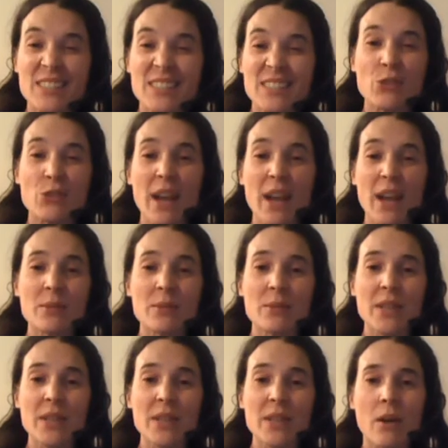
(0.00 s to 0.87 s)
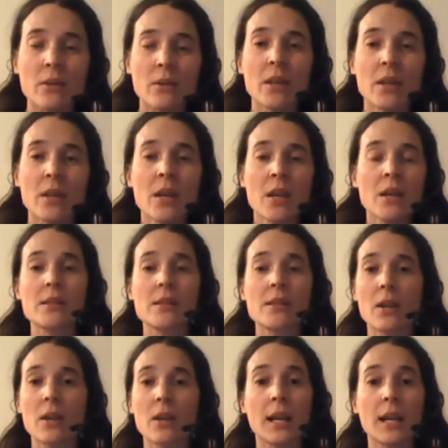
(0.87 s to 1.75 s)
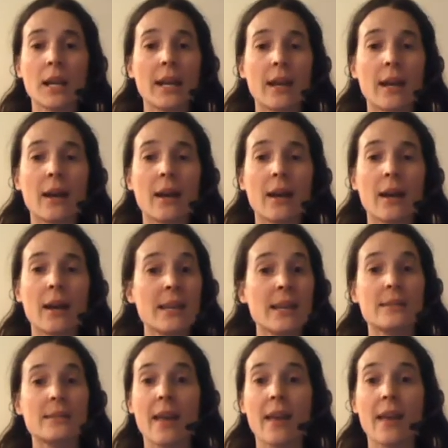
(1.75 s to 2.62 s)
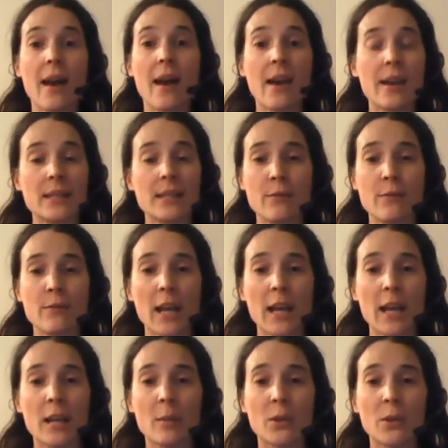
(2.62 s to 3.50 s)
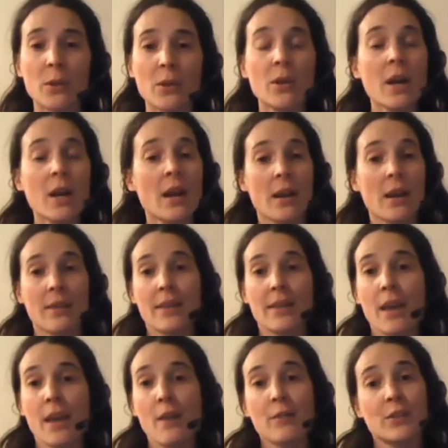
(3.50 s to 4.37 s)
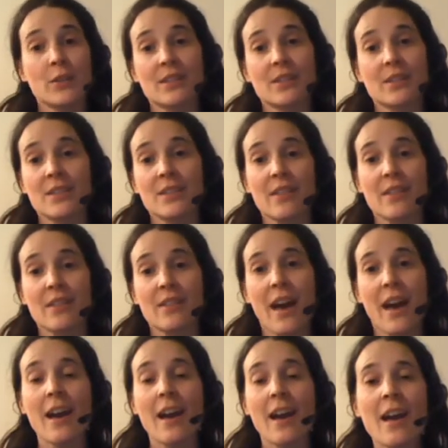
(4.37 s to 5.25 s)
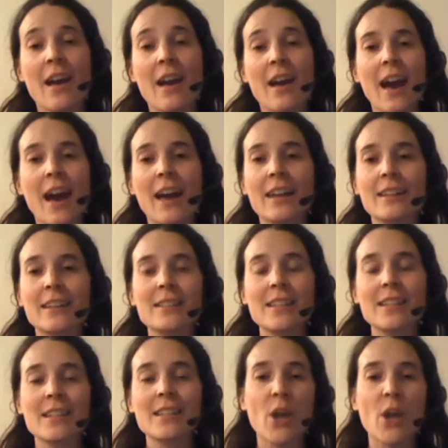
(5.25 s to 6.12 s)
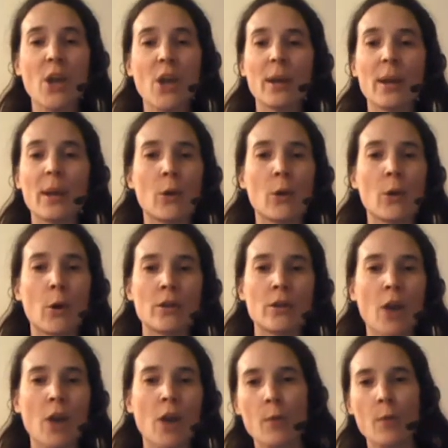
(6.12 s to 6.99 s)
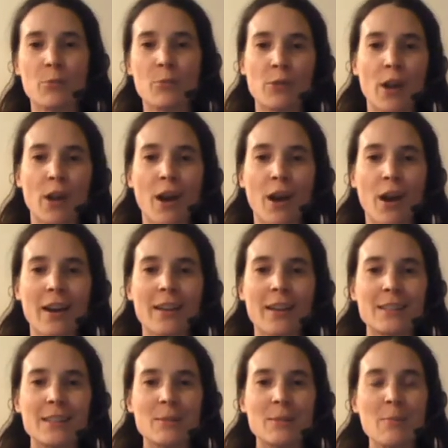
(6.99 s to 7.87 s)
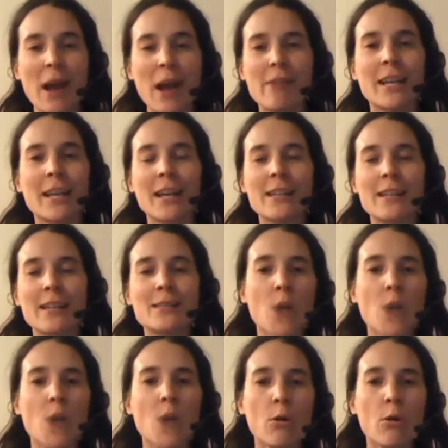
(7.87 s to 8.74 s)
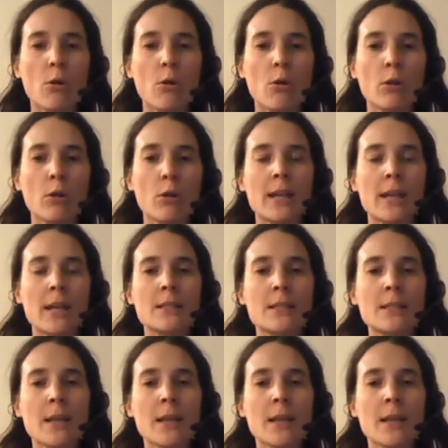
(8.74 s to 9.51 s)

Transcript: to drag him down. It's so clear, he's there, he's available, the evidence is there, and he's going on Oprah and bearing his soul, and